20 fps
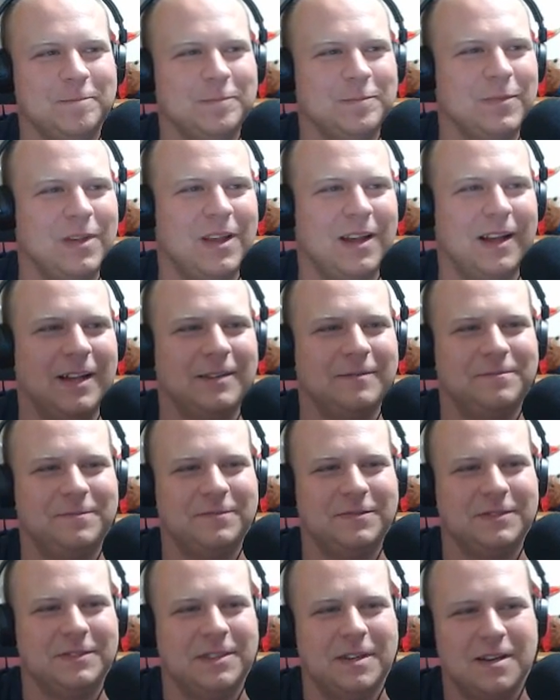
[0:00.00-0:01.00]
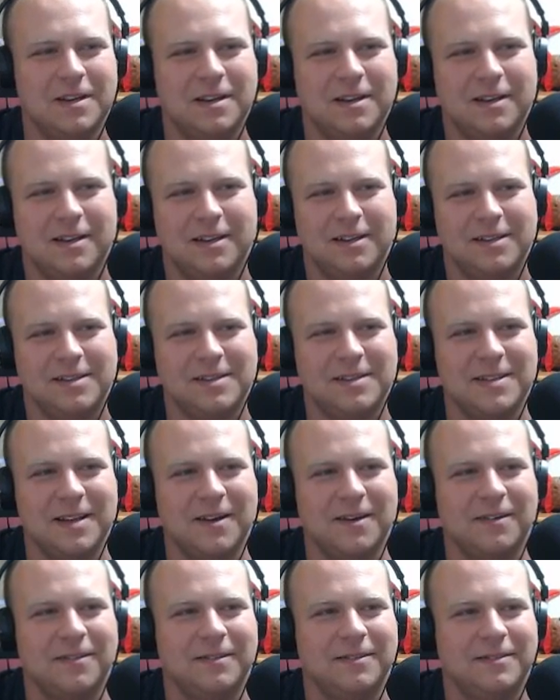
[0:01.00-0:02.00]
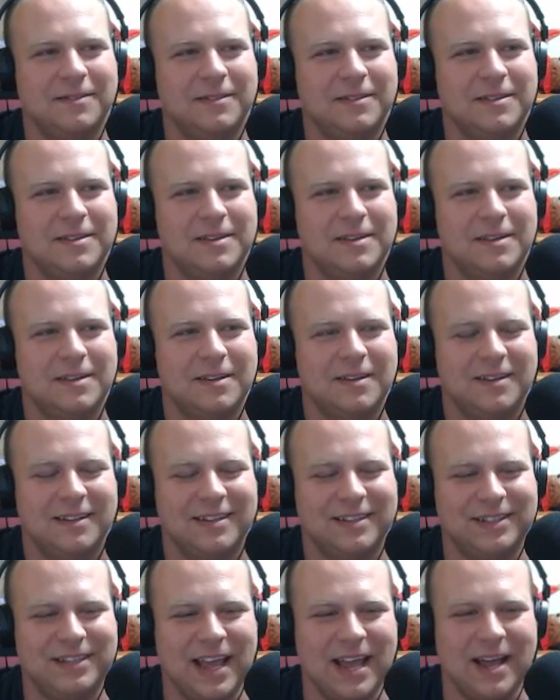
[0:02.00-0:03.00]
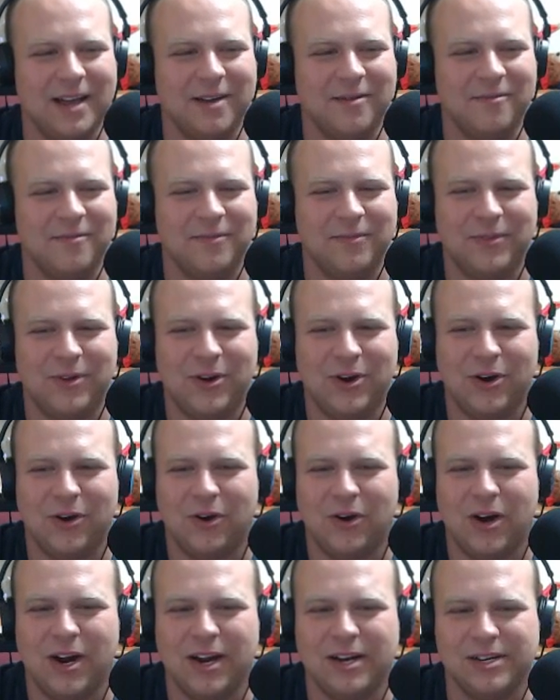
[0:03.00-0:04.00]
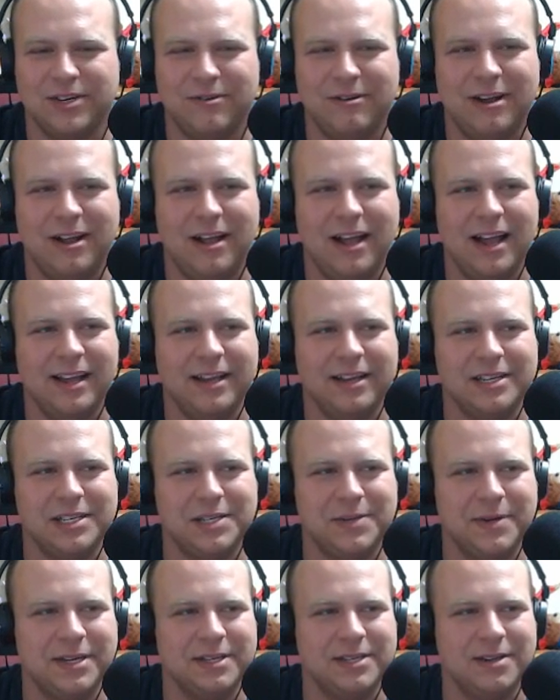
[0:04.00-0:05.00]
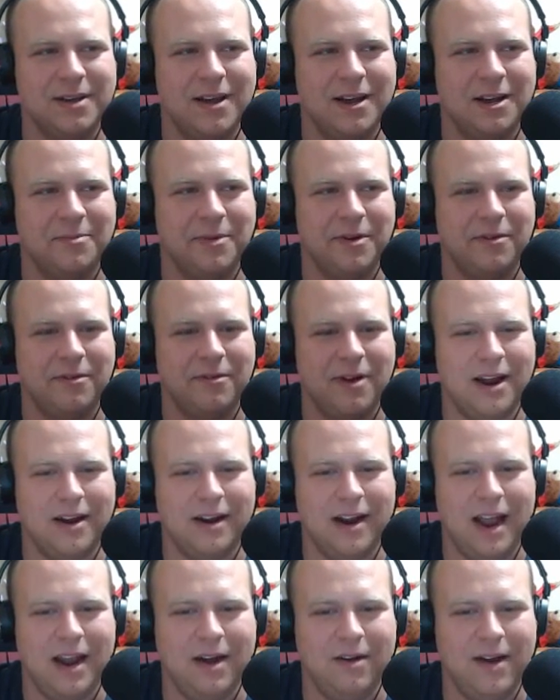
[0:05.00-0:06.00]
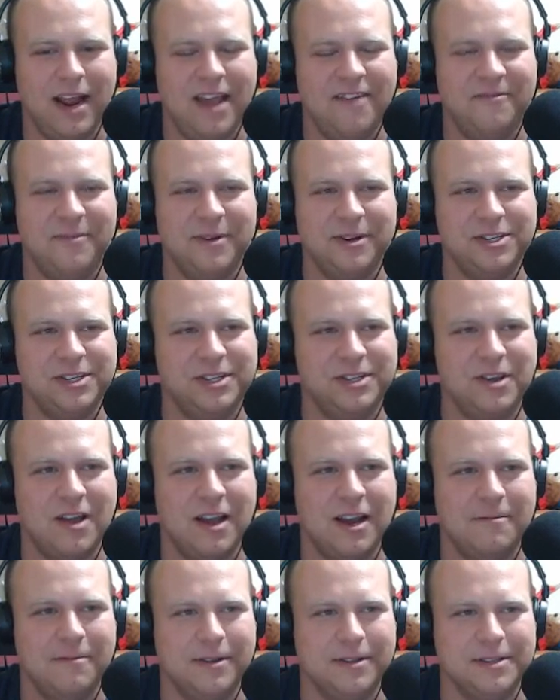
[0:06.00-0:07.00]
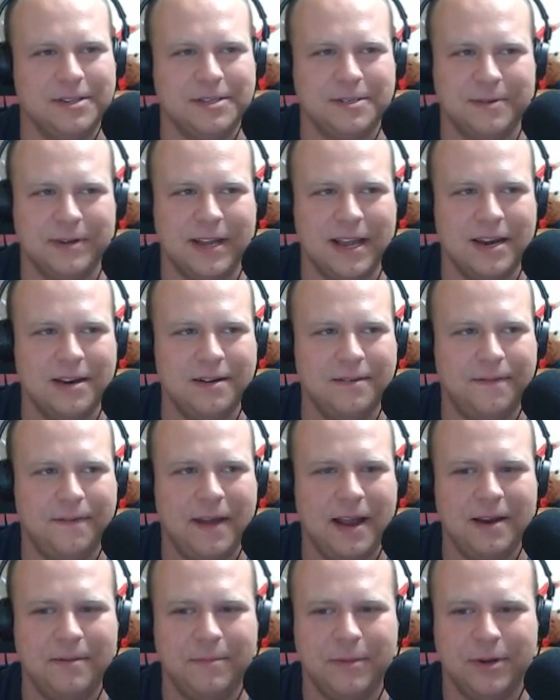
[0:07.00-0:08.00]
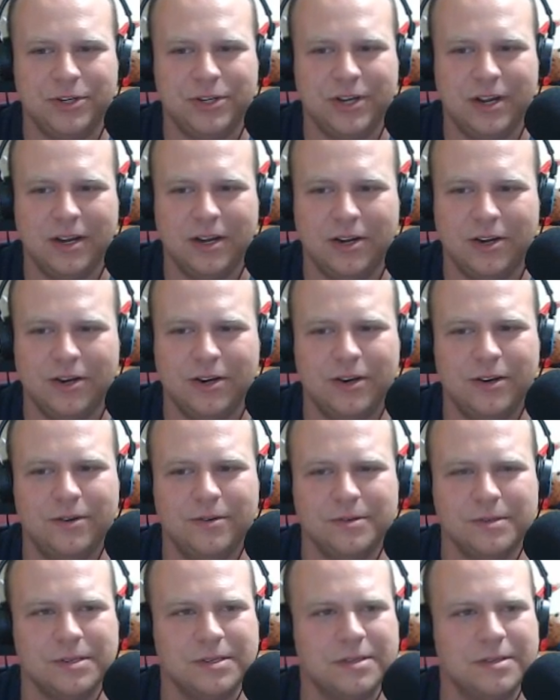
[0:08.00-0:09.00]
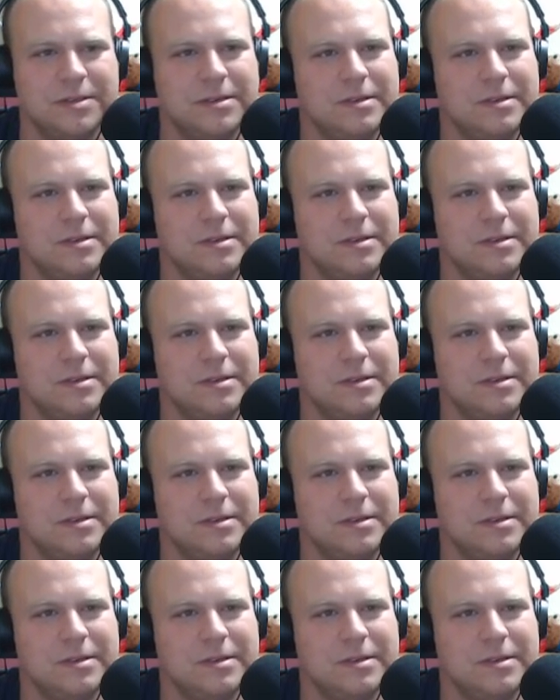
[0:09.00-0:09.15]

Okay. So, damn. All right. Well, I guess we can talk about Ronda. I don't have much to talk about this week. I didn't find much good news.